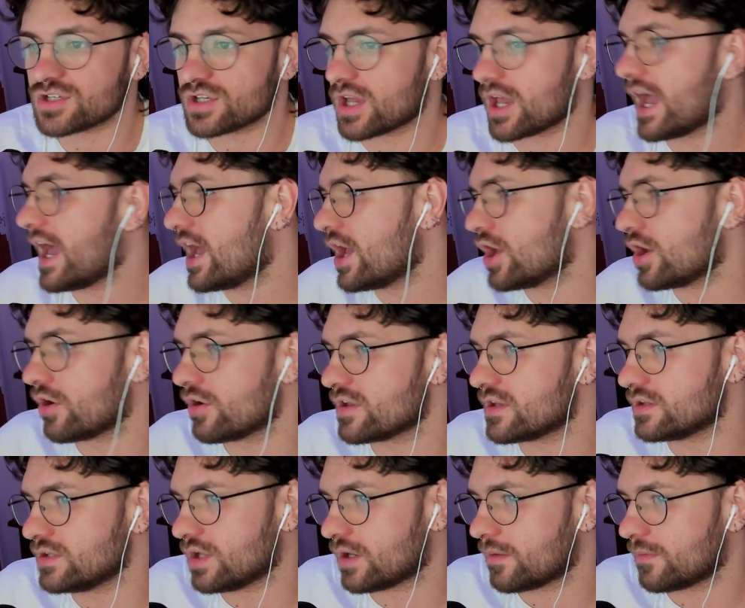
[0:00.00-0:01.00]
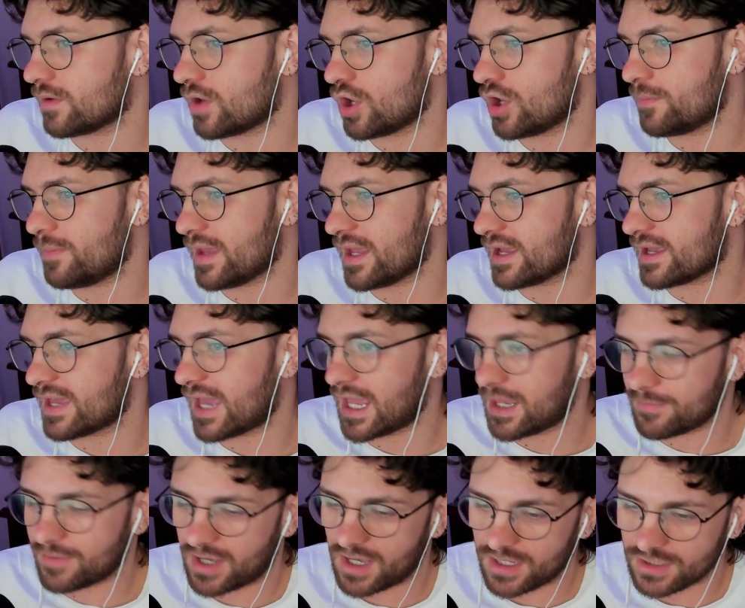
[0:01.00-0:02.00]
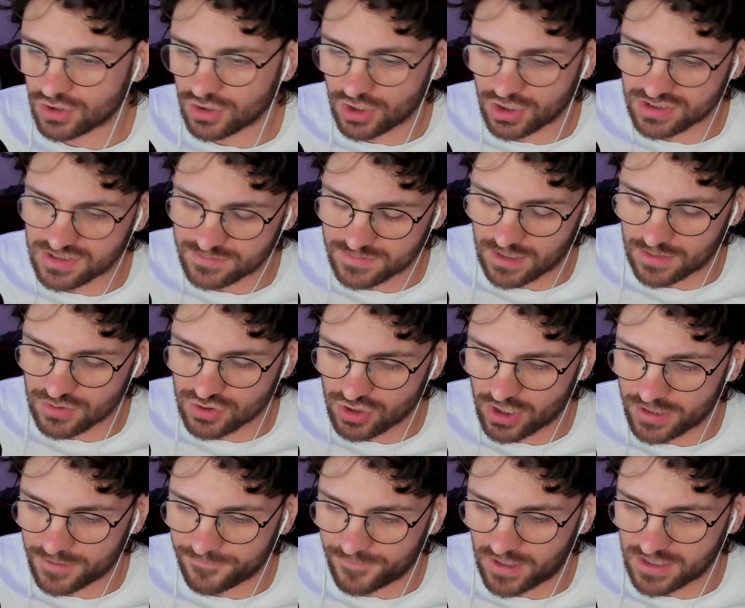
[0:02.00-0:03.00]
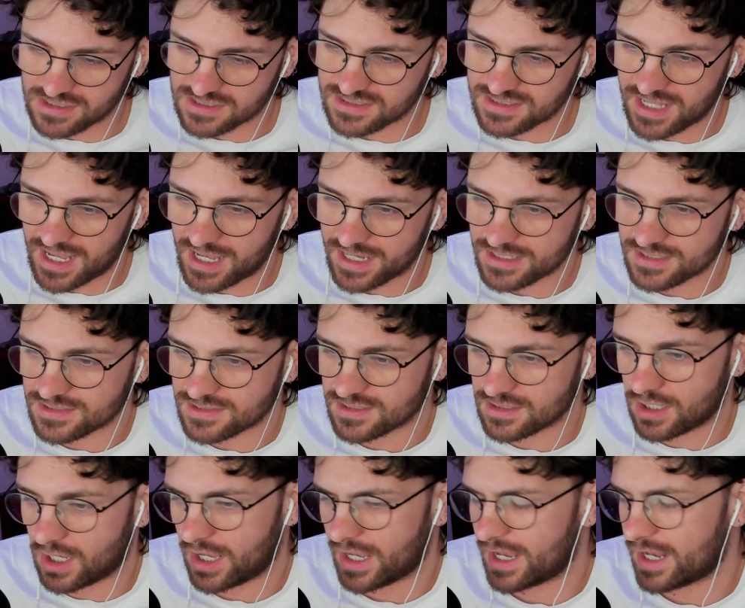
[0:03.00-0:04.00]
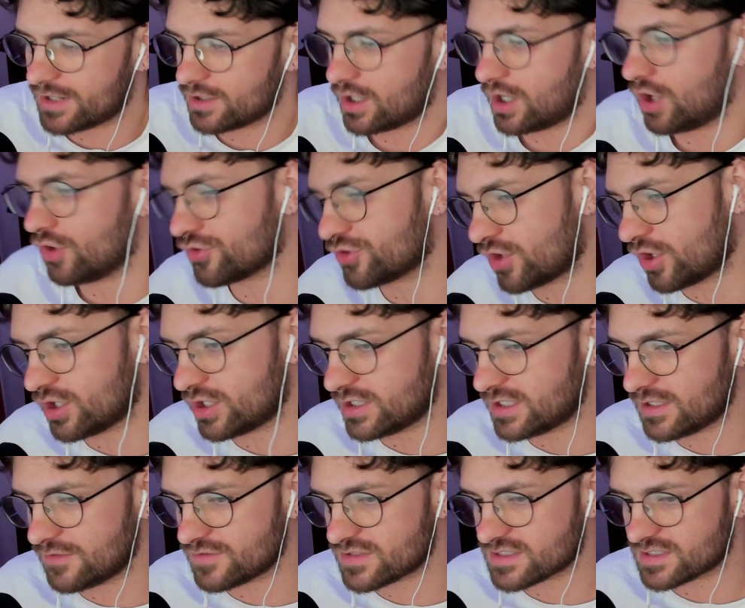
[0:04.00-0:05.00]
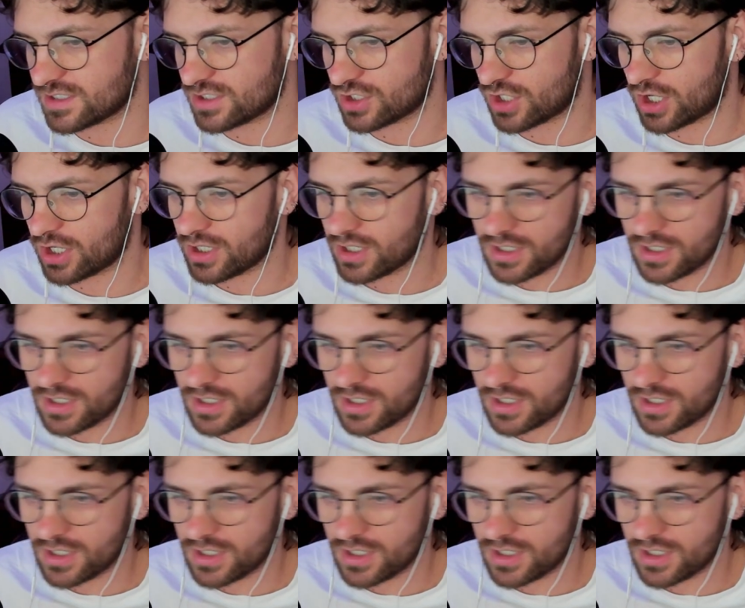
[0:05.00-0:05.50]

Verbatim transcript: You know her you know her being a gamer and you know sometimes trying to find snacks uh, and alternatives to you know